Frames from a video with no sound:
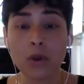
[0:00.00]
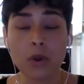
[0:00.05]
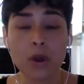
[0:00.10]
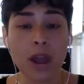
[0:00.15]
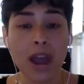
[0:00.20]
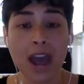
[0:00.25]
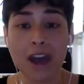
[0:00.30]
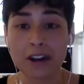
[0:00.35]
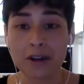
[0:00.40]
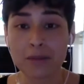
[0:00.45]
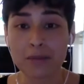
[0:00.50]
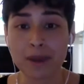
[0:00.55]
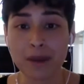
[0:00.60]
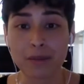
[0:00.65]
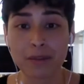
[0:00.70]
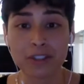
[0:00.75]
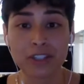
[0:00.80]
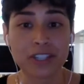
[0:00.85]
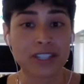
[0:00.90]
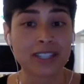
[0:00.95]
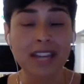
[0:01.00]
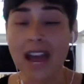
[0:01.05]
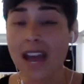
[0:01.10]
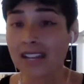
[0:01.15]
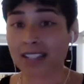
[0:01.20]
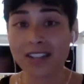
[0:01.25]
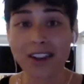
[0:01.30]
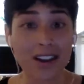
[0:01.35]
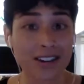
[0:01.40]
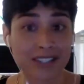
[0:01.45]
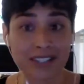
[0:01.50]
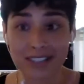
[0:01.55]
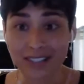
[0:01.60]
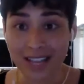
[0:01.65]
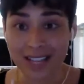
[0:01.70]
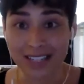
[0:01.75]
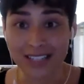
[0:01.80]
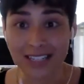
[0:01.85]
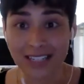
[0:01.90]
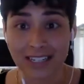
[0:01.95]
How to publish is not taught in
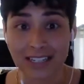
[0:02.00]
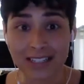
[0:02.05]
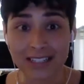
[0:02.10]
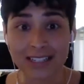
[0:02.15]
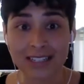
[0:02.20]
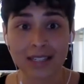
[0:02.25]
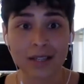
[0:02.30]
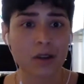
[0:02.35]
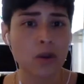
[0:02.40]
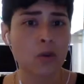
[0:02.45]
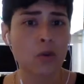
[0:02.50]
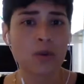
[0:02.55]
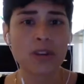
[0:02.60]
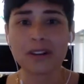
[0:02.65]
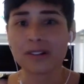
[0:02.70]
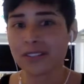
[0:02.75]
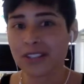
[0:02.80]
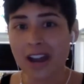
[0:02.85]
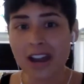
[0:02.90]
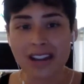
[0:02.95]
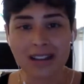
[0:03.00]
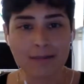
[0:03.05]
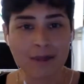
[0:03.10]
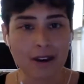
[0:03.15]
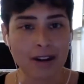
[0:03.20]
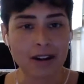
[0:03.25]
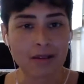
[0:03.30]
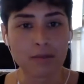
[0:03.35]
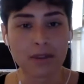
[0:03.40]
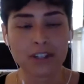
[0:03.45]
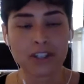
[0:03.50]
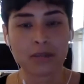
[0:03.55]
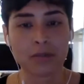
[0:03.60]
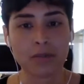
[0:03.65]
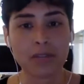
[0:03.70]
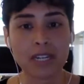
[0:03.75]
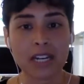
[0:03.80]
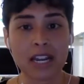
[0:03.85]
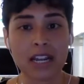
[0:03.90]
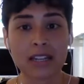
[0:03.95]
classes. We don't talk about it much at
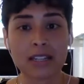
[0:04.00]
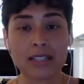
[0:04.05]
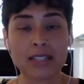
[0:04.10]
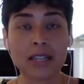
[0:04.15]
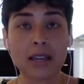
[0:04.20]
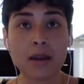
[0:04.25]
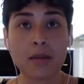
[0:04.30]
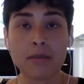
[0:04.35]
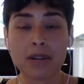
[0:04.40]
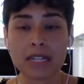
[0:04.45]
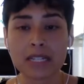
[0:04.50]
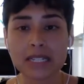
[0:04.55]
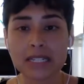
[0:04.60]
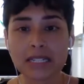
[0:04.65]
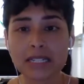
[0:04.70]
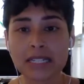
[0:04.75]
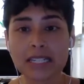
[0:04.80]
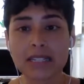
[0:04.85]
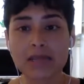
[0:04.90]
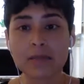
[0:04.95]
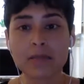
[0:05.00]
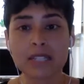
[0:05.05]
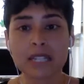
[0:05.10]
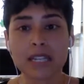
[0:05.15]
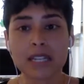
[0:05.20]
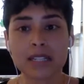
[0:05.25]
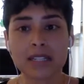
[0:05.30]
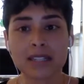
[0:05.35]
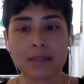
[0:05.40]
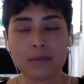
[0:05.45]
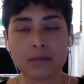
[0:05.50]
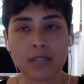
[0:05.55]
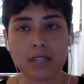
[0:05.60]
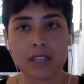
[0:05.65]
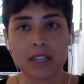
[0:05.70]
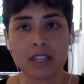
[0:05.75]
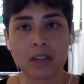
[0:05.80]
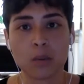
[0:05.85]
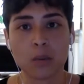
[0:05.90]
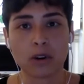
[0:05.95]
meetings, but it seems like it's
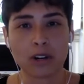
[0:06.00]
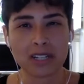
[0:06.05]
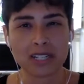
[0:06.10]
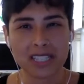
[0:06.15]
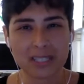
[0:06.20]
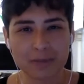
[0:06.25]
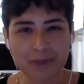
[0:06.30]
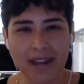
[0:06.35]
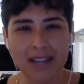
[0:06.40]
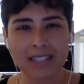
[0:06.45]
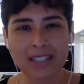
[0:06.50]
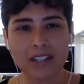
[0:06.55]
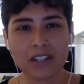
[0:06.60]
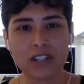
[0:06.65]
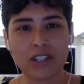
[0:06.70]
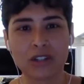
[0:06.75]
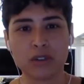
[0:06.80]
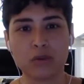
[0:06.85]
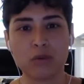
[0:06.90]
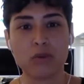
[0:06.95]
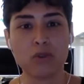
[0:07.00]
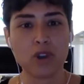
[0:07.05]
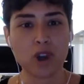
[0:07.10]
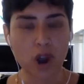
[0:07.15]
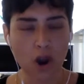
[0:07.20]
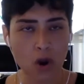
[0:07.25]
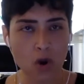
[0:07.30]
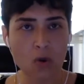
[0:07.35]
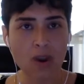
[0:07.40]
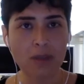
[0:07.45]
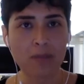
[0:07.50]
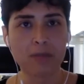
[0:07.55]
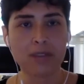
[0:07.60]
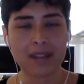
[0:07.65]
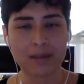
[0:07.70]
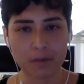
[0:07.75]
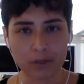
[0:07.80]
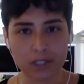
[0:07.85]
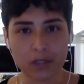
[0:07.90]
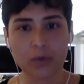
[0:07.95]
something that we're expected to know and be
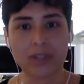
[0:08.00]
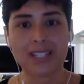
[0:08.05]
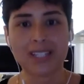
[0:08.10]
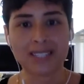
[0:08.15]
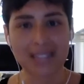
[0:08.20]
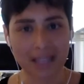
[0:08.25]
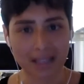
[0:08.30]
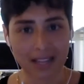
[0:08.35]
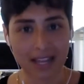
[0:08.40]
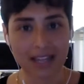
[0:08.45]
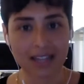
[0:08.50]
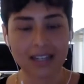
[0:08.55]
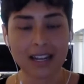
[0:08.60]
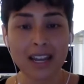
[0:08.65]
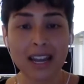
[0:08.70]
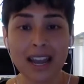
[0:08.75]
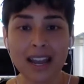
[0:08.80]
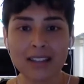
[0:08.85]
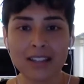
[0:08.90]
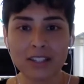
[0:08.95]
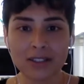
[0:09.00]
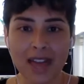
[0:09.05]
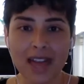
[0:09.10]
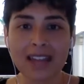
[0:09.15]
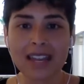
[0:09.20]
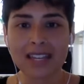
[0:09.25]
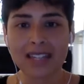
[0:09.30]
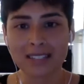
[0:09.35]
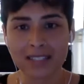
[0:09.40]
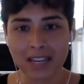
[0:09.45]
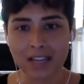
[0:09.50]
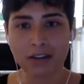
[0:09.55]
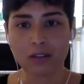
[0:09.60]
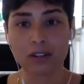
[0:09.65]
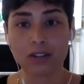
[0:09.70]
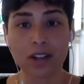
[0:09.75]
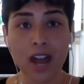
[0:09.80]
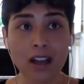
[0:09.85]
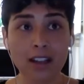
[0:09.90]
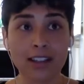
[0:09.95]
able to excel at. And so that insider
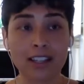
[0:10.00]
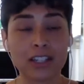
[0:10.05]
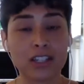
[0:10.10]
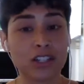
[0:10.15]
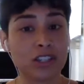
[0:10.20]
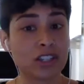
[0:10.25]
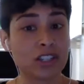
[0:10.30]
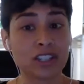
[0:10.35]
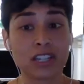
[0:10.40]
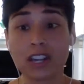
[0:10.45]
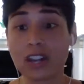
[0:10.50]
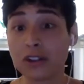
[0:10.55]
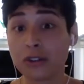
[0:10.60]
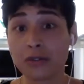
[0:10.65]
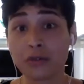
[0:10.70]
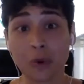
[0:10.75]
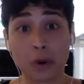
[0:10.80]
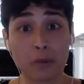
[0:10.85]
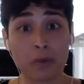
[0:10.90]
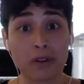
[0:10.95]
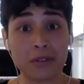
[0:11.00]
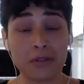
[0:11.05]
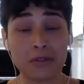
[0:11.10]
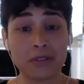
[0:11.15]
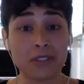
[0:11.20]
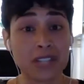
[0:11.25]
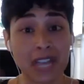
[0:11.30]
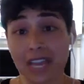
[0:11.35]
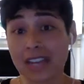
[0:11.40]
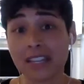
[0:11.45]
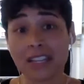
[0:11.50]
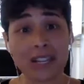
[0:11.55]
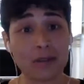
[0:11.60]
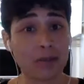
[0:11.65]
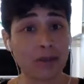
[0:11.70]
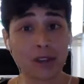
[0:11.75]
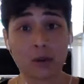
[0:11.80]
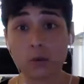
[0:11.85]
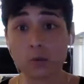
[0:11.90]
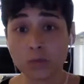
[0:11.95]
knowledge is just another form of
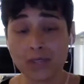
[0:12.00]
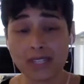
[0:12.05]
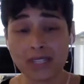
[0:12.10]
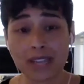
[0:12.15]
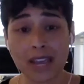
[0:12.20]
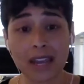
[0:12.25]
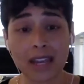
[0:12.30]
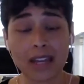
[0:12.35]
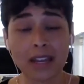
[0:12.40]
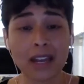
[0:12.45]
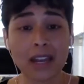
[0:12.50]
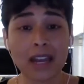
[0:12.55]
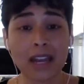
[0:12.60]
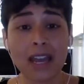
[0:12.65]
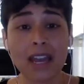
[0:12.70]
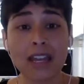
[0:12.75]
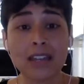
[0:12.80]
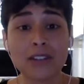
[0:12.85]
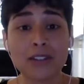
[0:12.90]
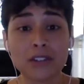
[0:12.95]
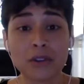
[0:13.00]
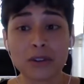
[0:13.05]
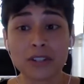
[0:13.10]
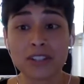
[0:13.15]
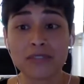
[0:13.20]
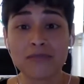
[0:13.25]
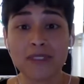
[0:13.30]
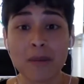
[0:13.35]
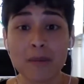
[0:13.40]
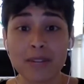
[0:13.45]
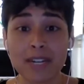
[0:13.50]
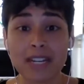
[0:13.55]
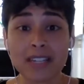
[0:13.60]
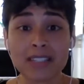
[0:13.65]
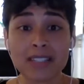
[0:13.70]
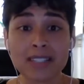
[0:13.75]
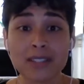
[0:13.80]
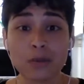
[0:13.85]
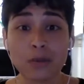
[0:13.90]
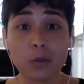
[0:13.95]
gatekeeping, we say. So as
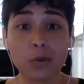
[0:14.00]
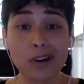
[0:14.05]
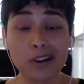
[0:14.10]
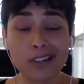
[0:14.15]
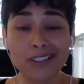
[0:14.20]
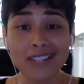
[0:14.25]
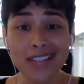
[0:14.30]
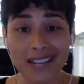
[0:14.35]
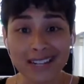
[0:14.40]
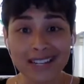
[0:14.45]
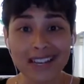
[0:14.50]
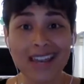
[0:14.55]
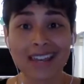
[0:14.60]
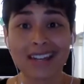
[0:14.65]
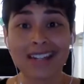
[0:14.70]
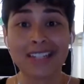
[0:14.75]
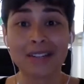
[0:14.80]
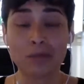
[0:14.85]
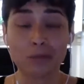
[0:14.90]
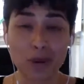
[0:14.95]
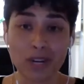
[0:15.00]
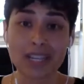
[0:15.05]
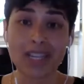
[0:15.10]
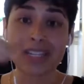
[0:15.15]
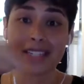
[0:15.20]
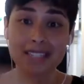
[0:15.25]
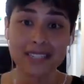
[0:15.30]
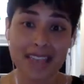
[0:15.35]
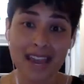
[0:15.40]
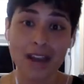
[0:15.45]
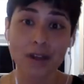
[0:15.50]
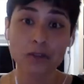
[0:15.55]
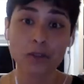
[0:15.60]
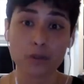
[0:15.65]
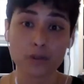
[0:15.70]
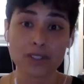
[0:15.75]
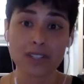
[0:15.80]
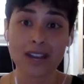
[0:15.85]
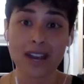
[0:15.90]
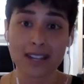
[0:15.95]
feminists, we're dedicated to breaking down
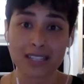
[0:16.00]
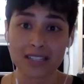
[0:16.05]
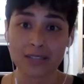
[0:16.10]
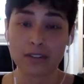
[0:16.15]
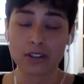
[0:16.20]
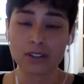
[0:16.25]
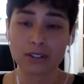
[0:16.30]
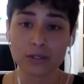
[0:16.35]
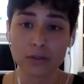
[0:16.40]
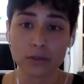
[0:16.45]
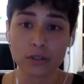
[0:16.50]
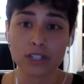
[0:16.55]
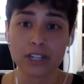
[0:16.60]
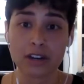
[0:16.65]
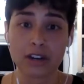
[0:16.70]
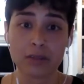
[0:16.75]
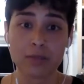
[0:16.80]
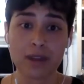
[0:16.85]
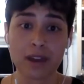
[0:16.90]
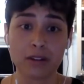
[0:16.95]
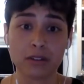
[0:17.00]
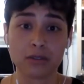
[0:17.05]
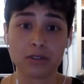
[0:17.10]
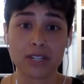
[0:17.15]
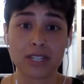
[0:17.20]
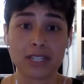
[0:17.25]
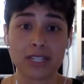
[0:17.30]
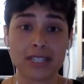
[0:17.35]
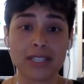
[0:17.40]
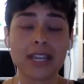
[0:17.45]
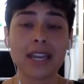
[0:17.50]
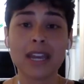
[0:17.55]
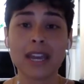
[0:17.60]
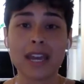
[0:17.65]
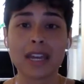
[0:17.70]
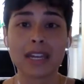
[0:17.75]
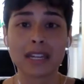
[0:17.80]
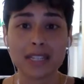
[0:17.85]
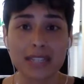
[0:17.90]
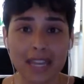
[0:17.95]
those kinds of exclusionary boundaries
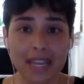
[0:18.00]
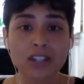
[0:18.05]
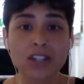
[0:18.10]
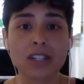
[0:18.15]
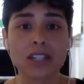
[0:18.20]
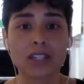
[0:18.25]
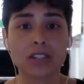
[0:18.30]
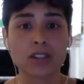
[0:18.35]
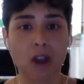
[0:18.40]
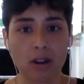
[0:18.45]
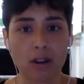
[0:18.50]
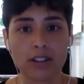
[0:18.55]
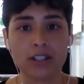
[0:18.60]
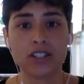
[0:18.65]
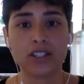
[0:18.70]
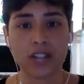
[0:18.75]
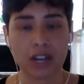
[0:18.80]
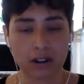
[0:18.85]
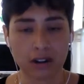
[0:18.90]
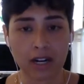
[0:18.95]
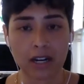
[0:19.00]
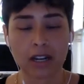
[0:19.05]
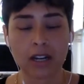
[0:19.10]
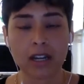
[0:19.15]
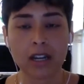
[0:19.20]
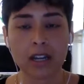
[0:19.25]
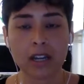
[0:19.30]
and engaging in knowledge sharing.